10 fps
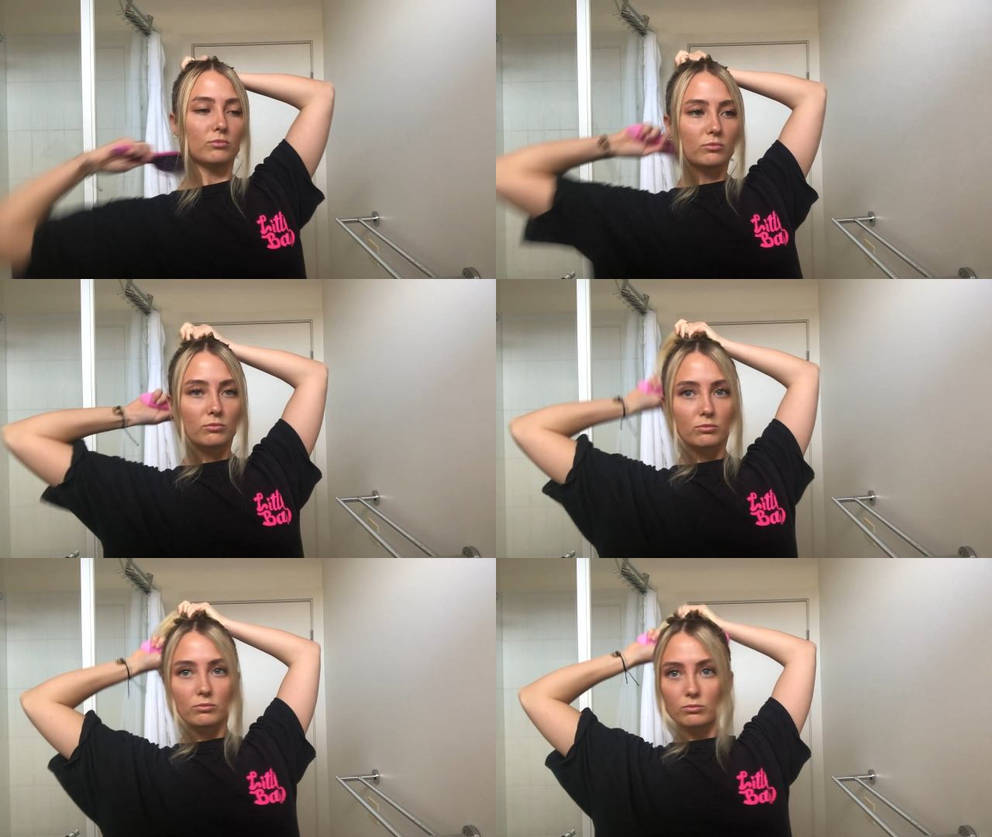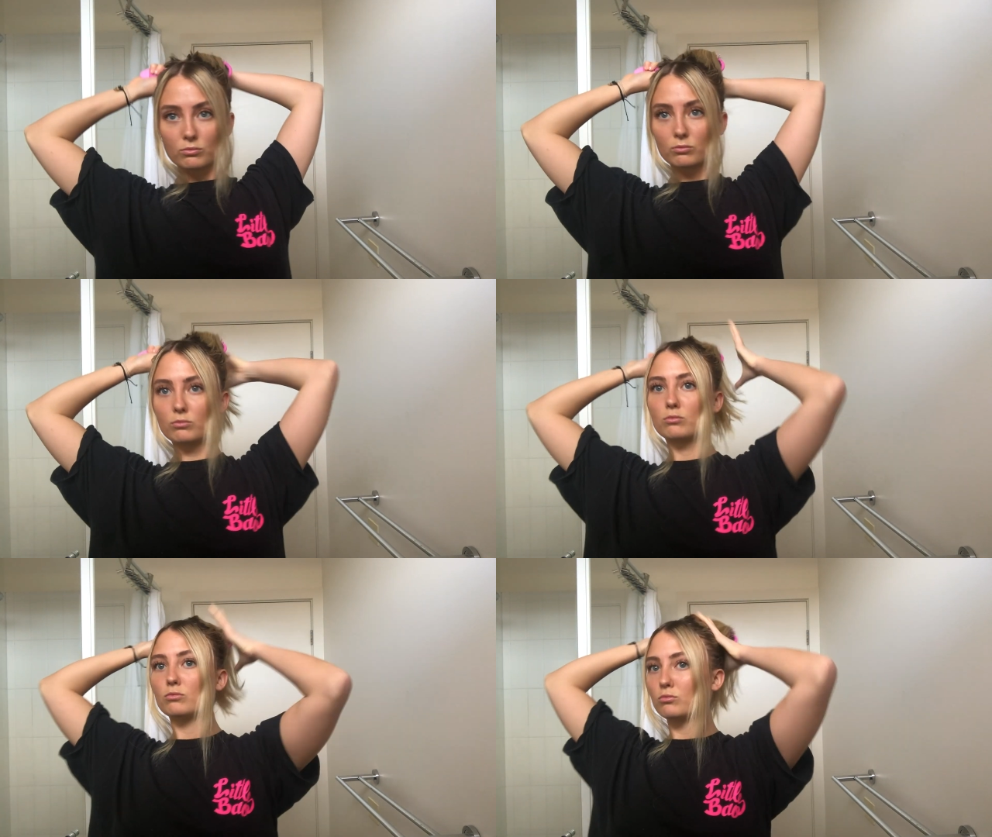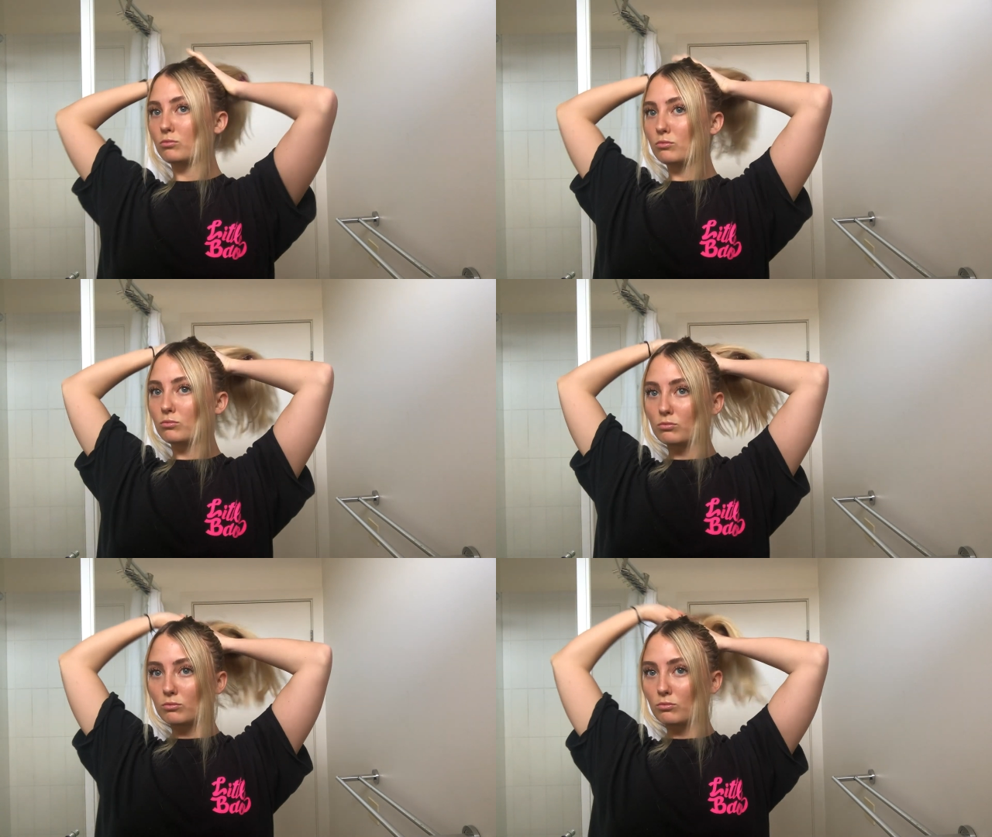
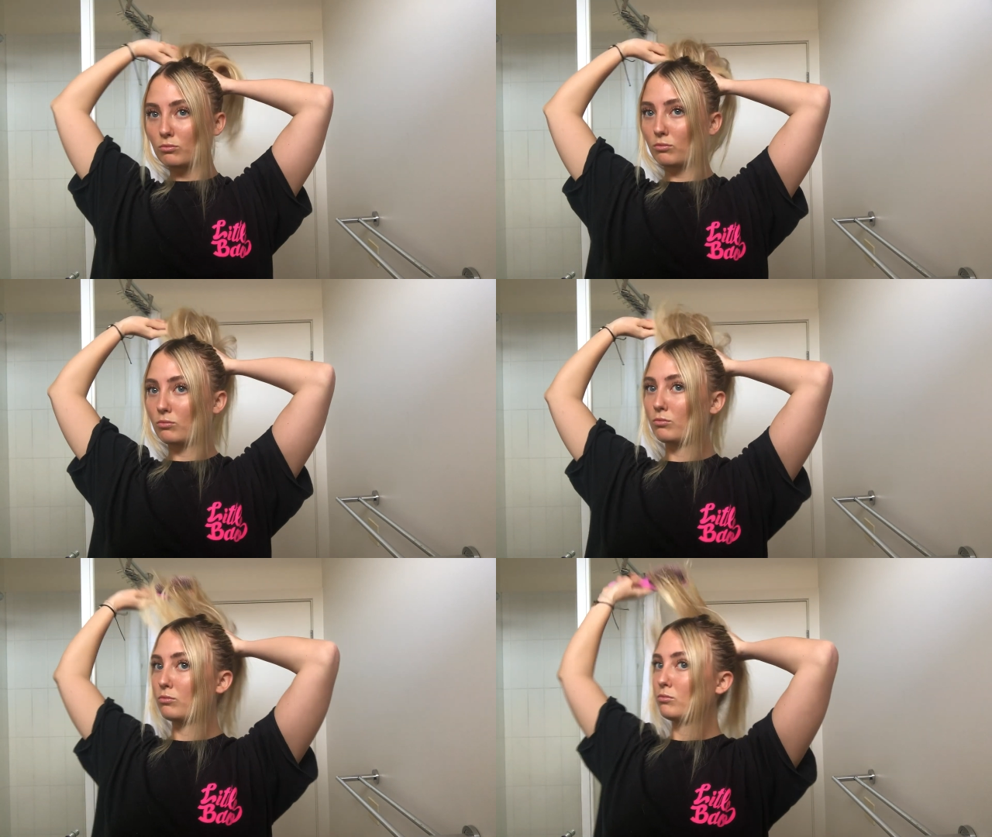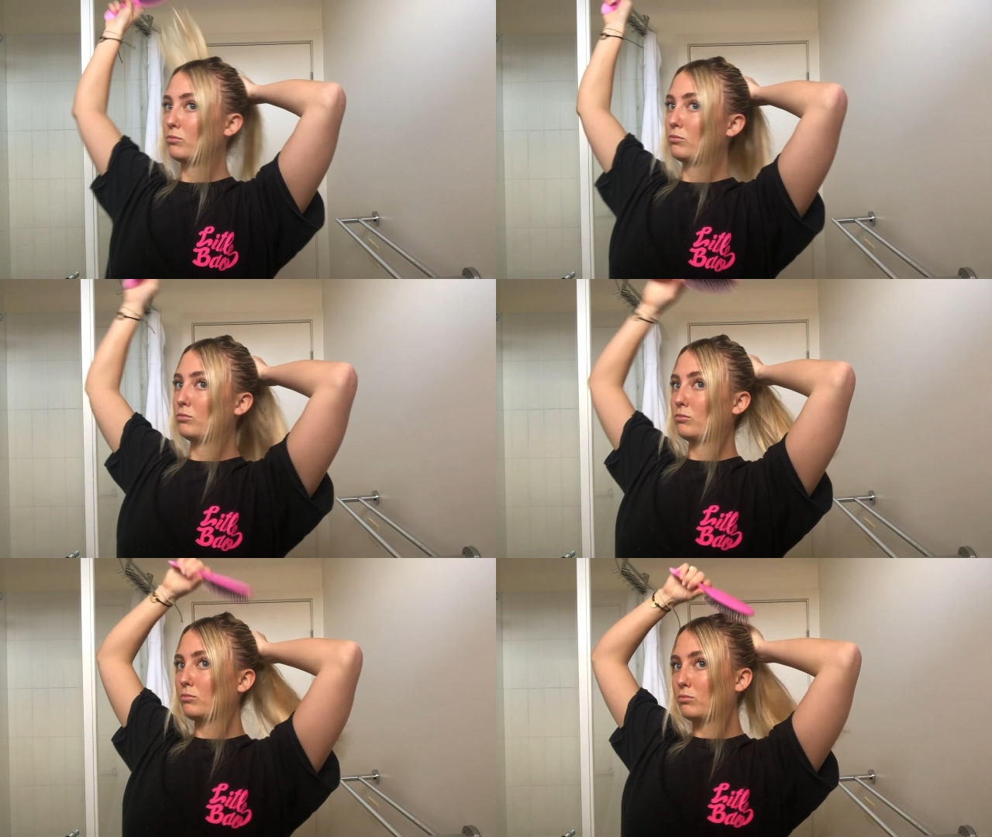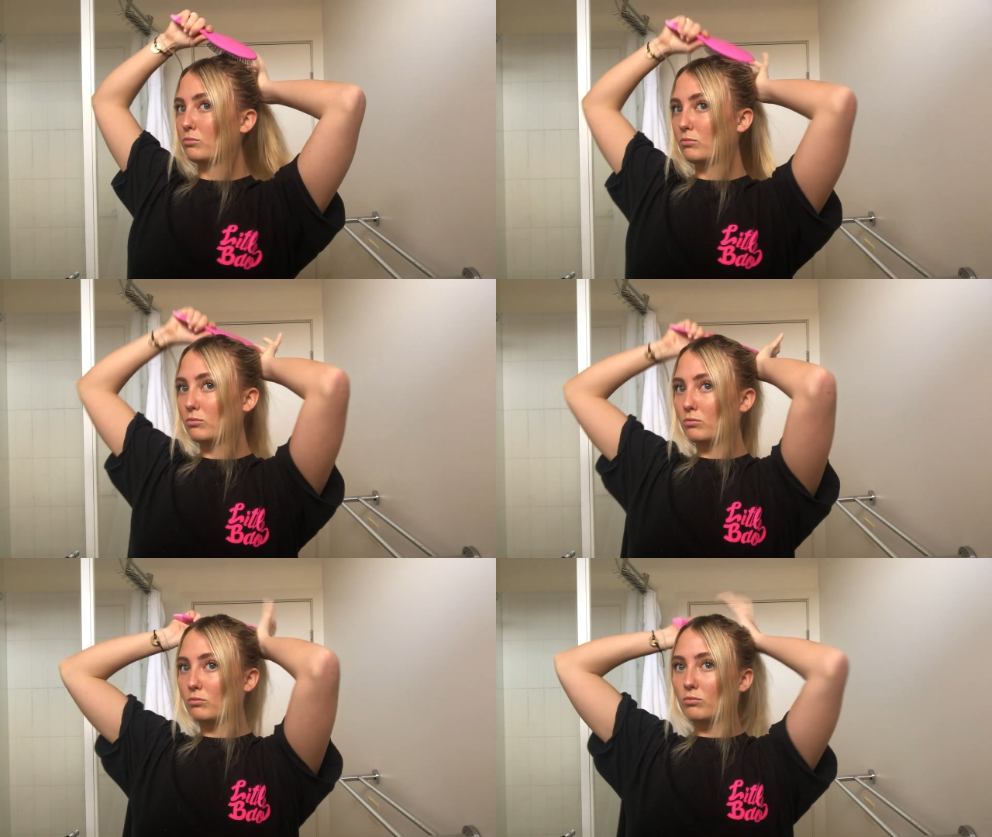
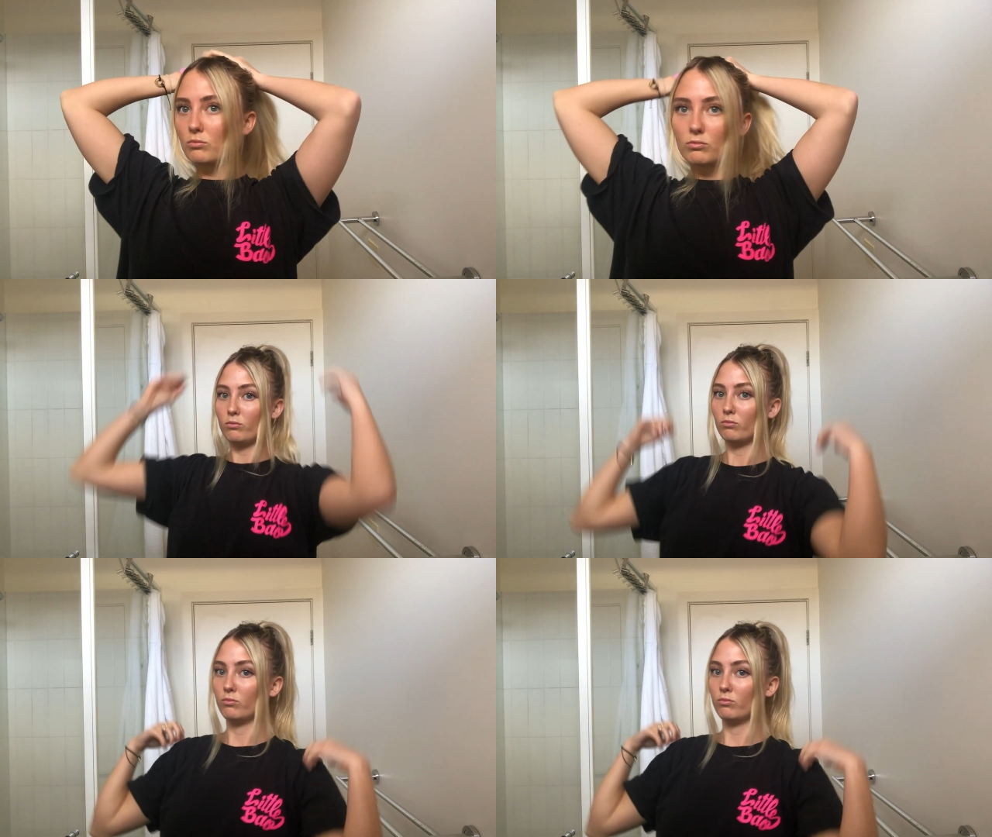Nothing is said.